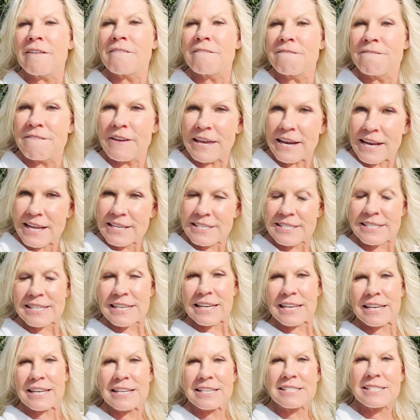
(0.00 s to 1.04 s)
Venice.
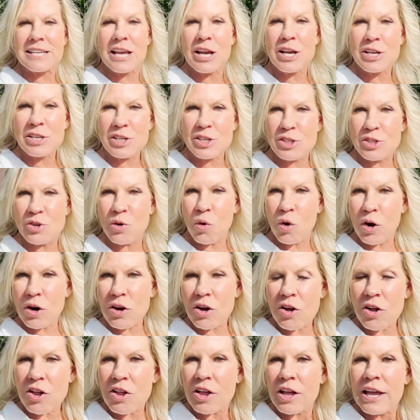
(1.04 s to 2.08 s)
It is
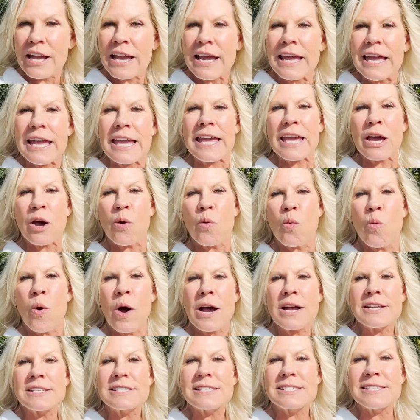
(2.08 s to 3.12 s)
historical. It
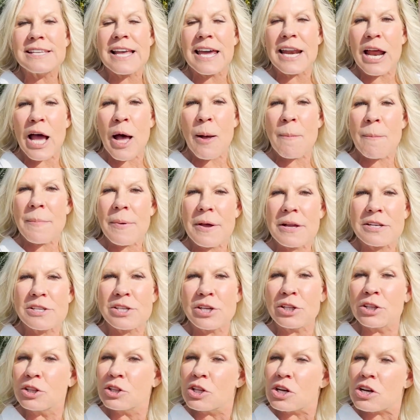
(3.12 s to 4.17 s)
was set up
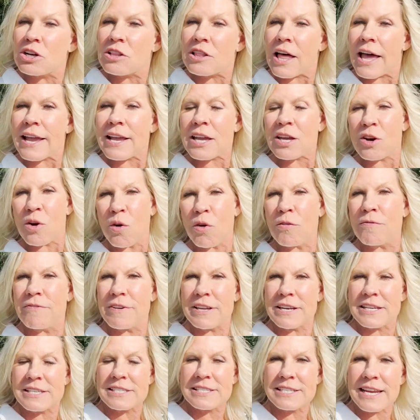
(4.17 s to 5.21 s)
to look like an old
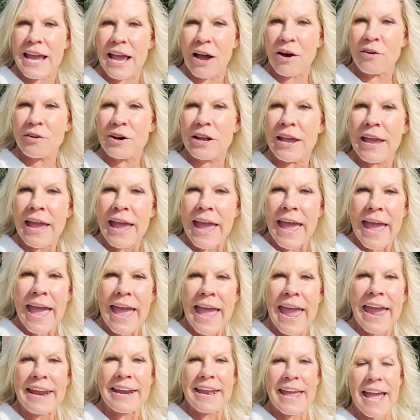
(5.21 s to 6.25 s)
Venice town,
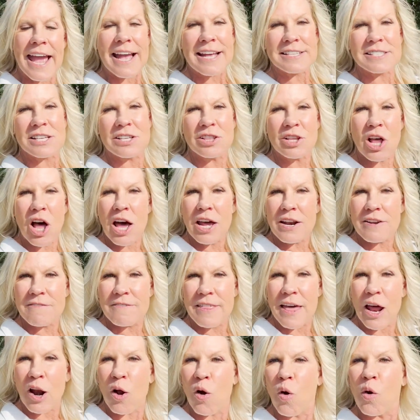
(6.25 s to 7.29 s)
and it has a lot of
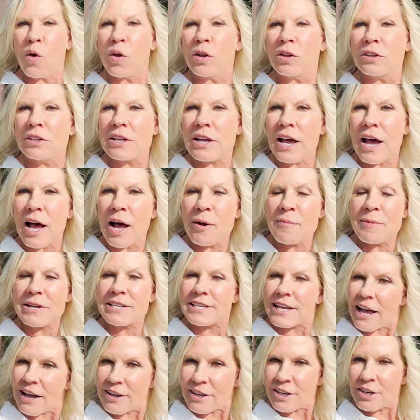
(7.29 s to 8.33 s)
that old
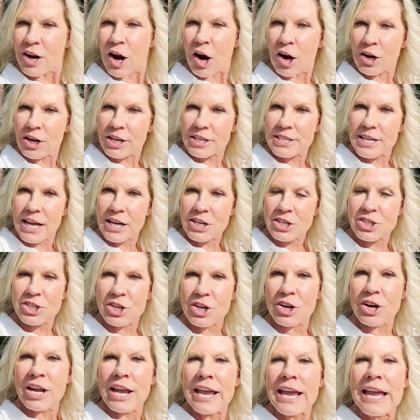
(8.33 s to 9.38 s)
Italian
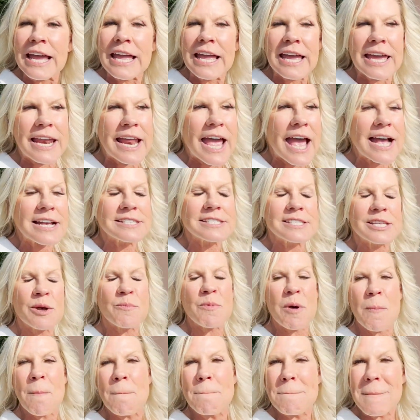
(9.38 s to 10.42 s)
architecture. It has
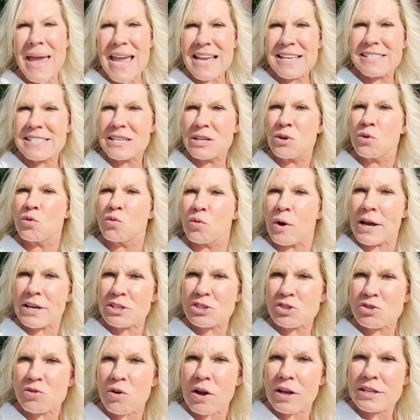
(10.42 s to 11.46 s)
some amazing
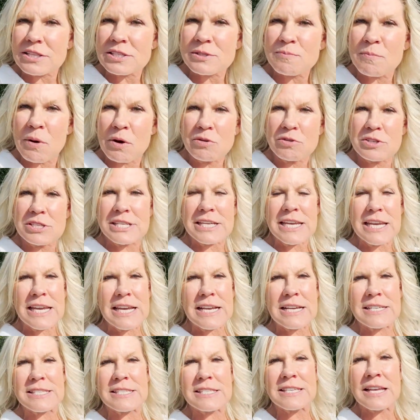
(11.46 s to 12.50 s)
restaurants,
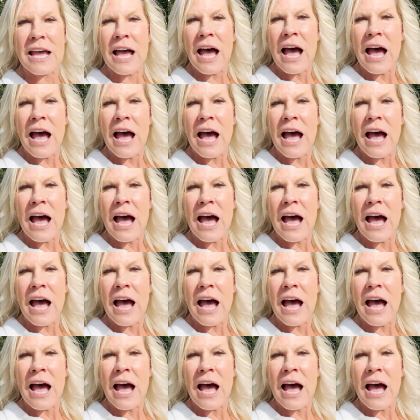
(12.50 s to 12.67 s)
boutiques.